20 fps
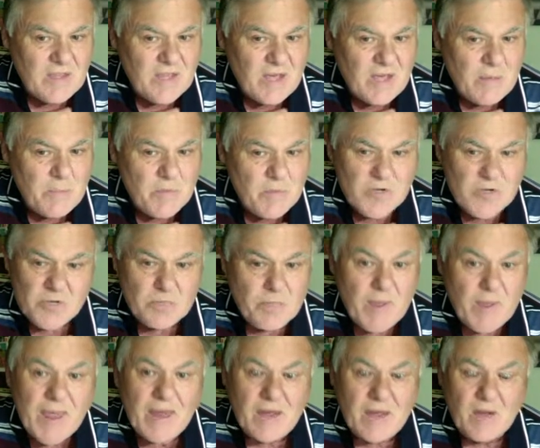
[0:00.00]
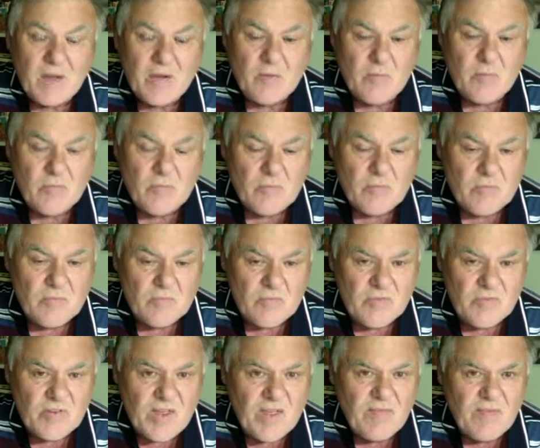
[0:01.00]
bishop back, you can
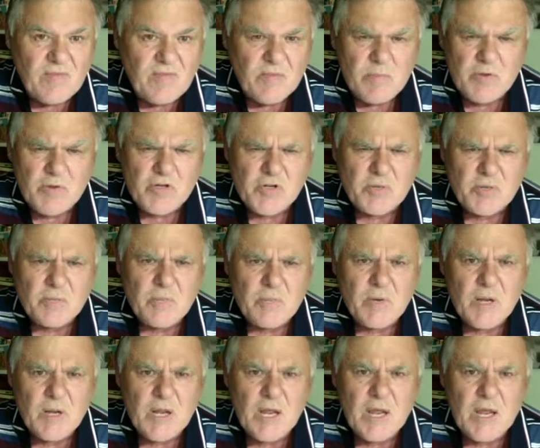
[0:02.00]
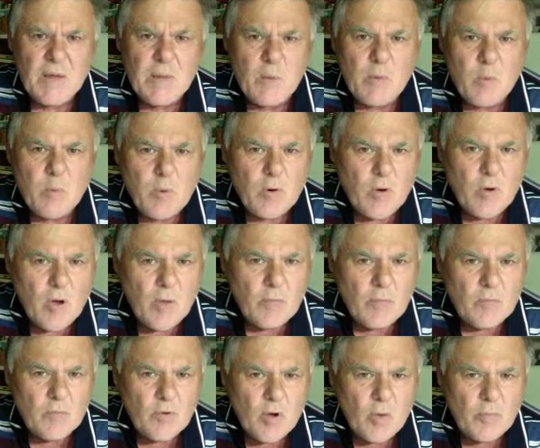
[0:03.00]
save the bishop. But what
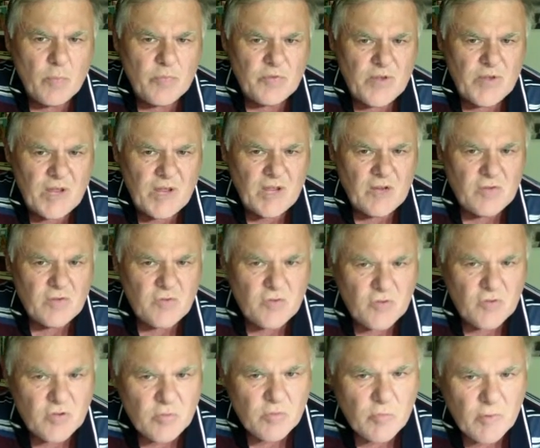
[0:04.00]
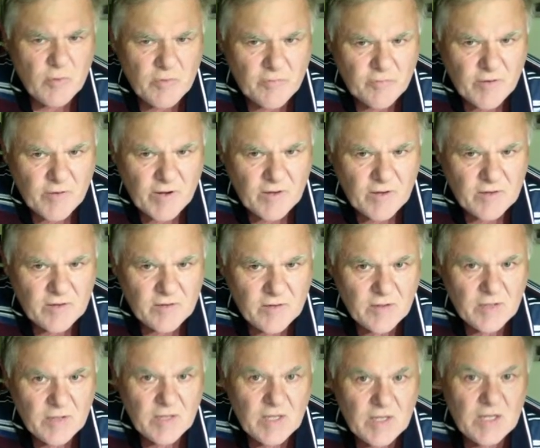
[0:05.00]
I'm saying to you, my friend,
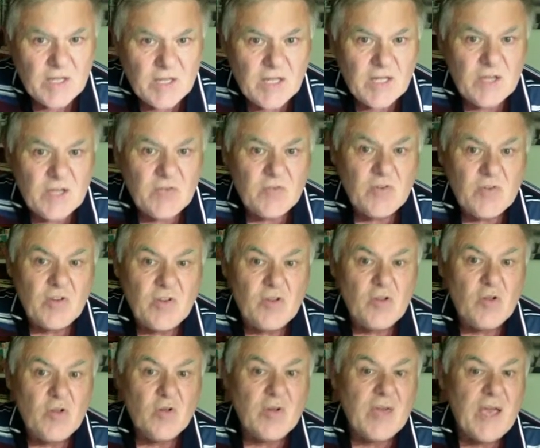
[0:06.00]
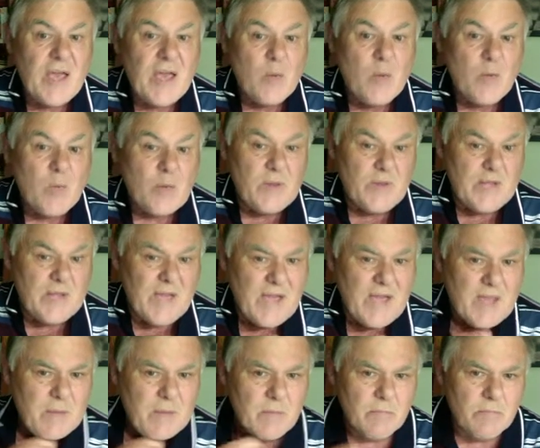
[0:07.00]
is that you can't win the
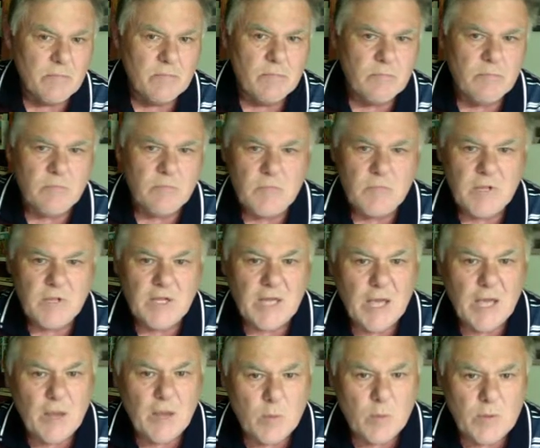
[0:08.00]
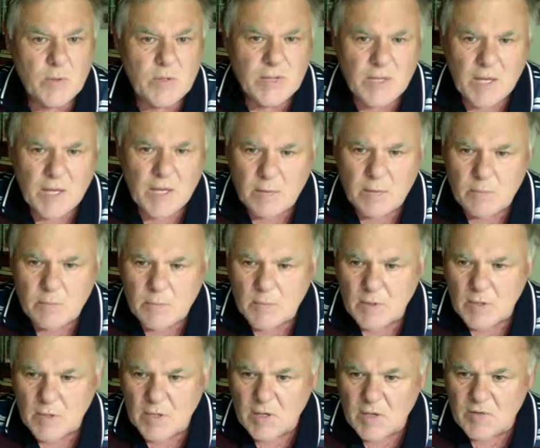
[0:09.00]
game. You can't win the game.
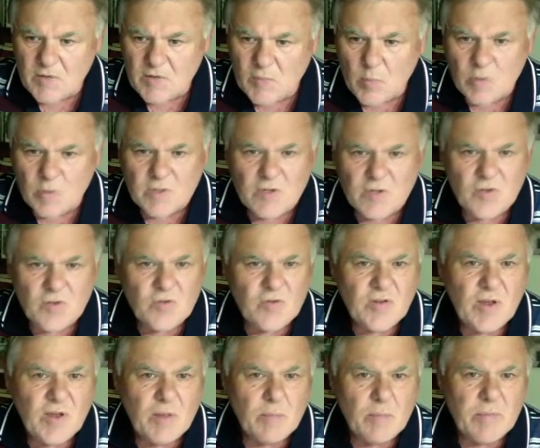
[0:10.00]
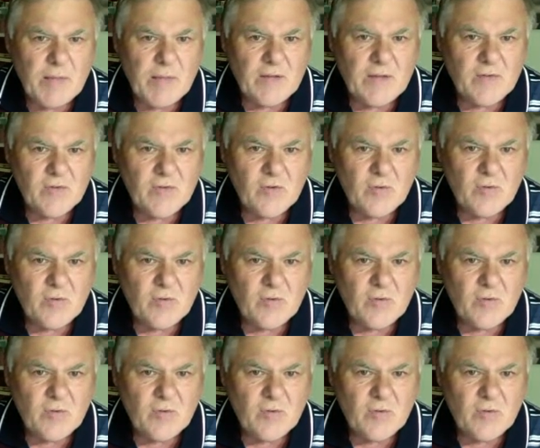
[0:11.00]
So what does black do?